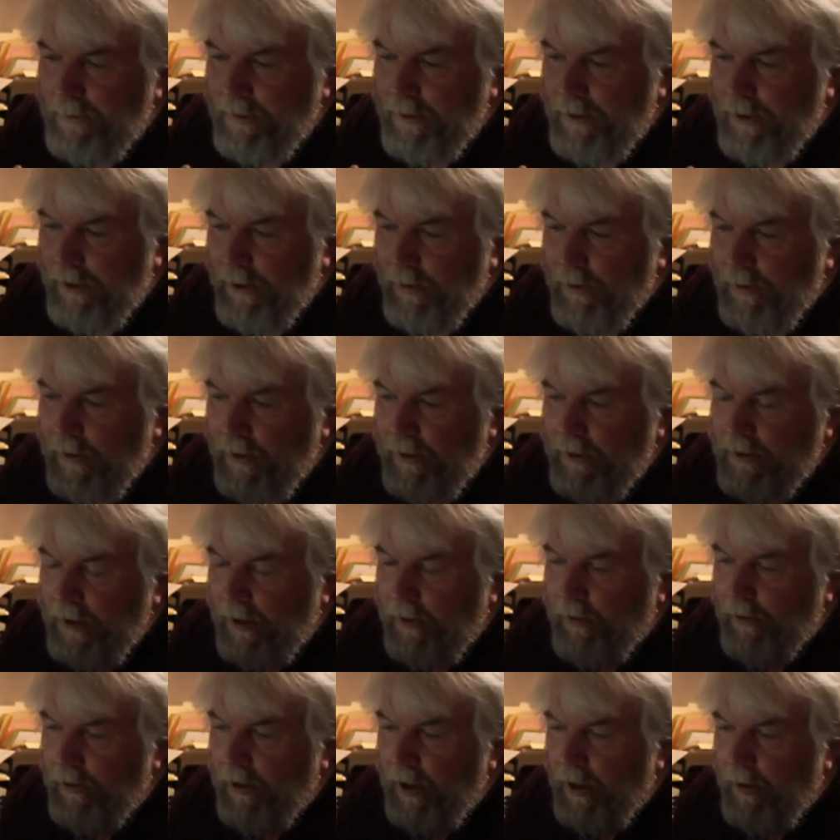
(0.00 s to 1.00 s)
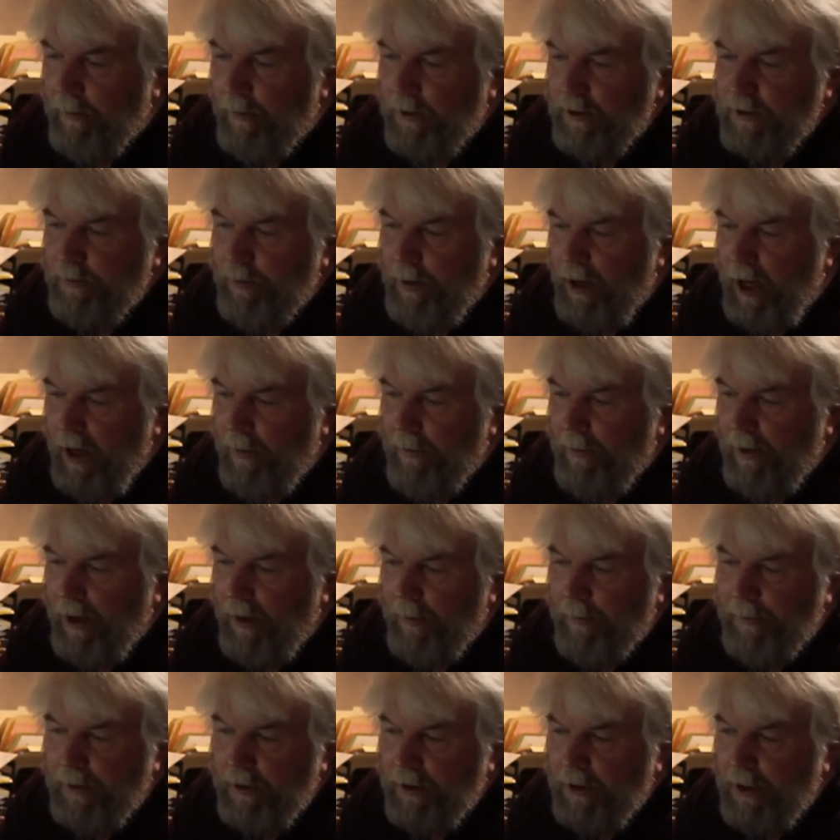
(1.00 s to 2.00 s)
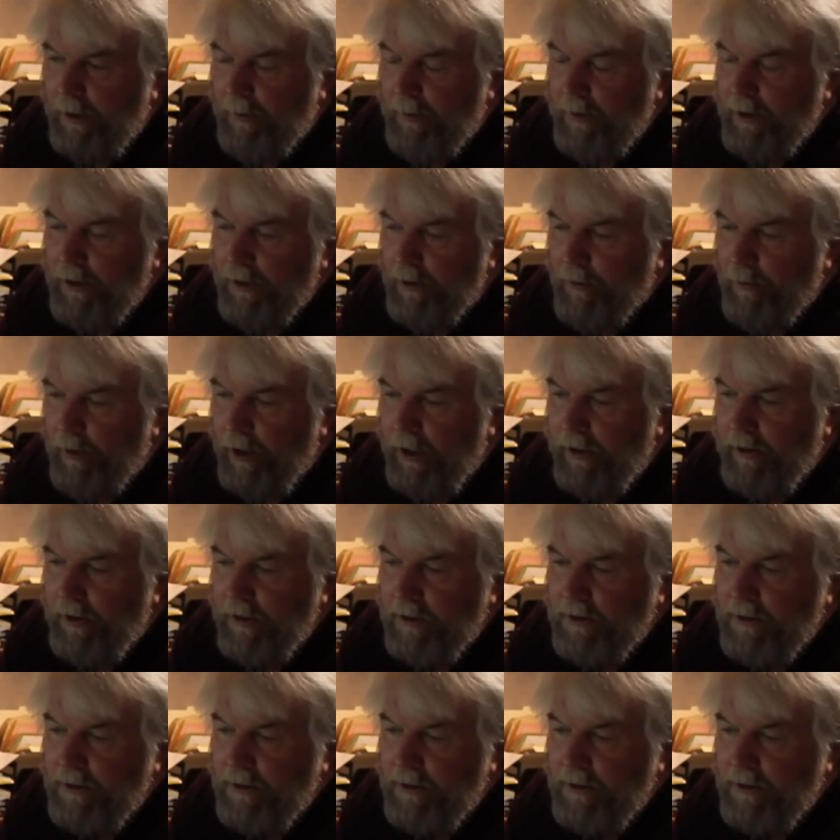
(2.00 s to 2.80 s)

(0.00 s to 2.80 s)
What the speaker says: you know, these other numbers pop up and come into the red.